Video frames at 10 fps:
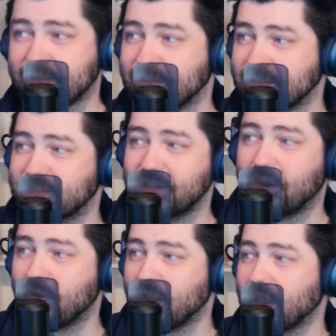
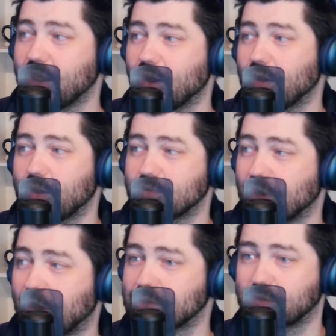considering he was
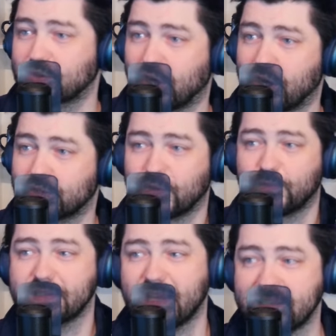also charged with
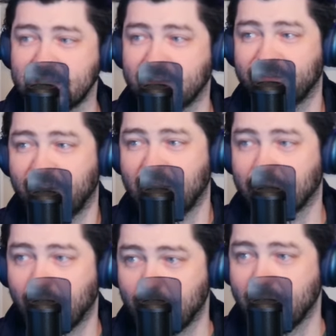possessing a
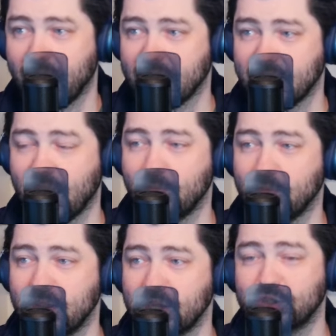firearm and
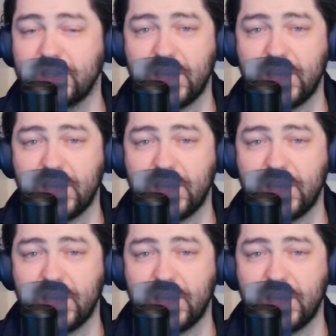ammunition.